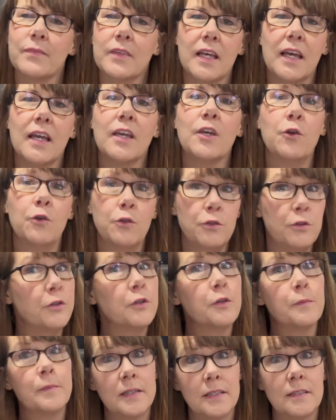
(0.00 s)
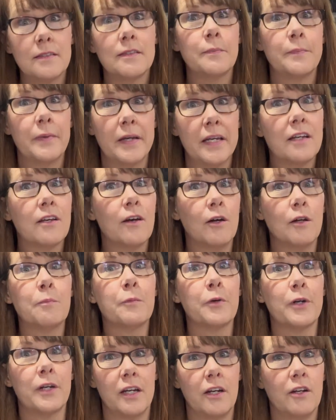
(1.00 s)
YouTube is the big
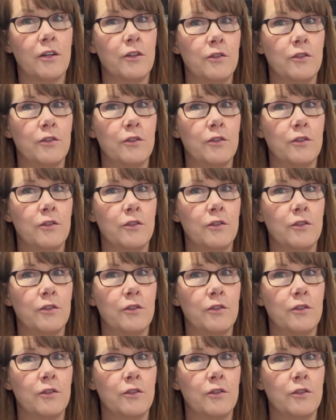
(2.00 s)
culprit here.